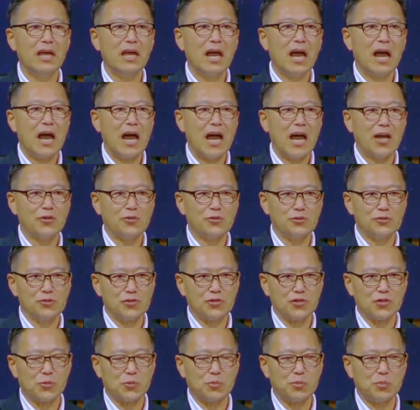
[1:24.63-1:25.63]
how you
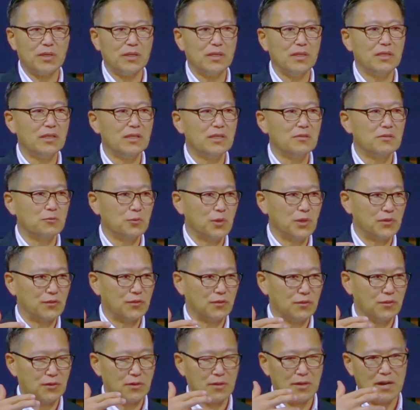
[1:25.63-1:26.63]
speak with
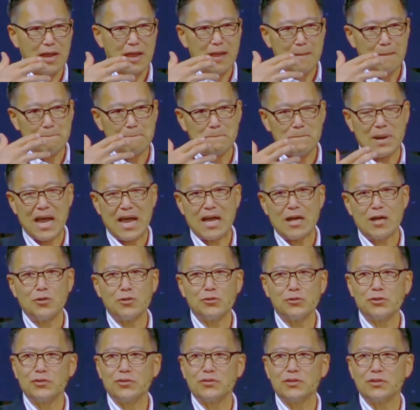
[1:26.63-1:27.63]
your
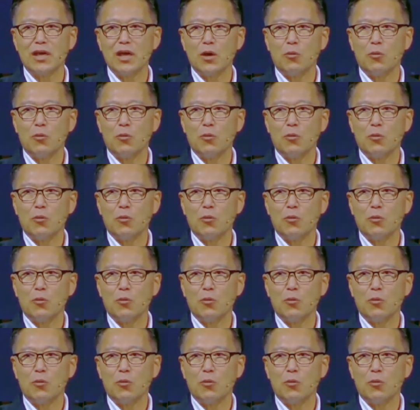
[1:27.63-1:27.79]
mouth,